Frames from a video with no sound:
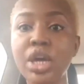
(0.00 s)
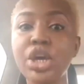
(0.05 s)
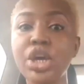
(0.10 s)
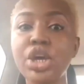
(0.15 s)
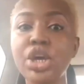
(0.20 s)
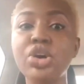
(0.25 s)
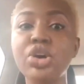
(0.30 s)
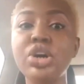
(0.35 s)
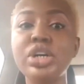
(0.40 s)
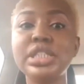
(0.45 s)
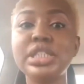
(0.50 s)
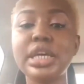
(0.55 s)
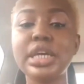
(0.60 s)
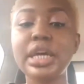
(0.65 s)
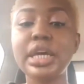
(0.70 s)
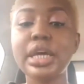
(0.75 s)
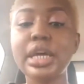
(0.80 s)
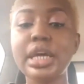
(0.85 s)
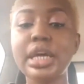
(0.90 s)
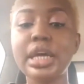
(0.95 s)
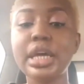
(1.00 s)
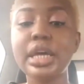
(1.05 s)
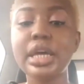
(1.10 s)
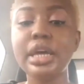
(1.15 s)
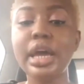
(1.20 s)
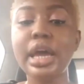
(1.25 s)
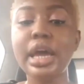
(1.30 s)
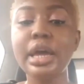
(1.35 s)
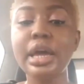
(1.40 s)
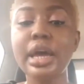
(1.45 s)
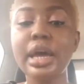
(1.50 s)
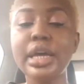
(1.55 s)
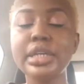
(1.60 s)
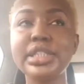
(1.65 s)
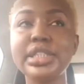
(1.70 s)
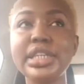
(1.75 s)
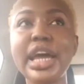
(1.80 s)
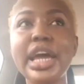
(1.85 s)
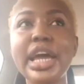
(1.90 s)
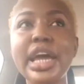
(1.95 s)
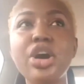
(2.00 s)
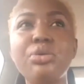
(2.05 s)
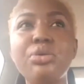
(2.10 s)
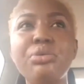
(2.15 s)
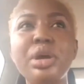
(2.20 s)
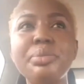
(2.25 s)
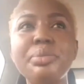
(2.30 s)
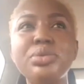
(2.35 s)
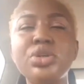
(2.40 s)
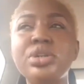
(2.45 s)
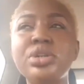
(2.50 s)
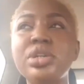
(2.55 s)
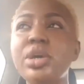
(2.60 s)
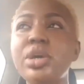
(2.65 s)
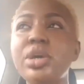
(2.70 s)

because I say I got raped on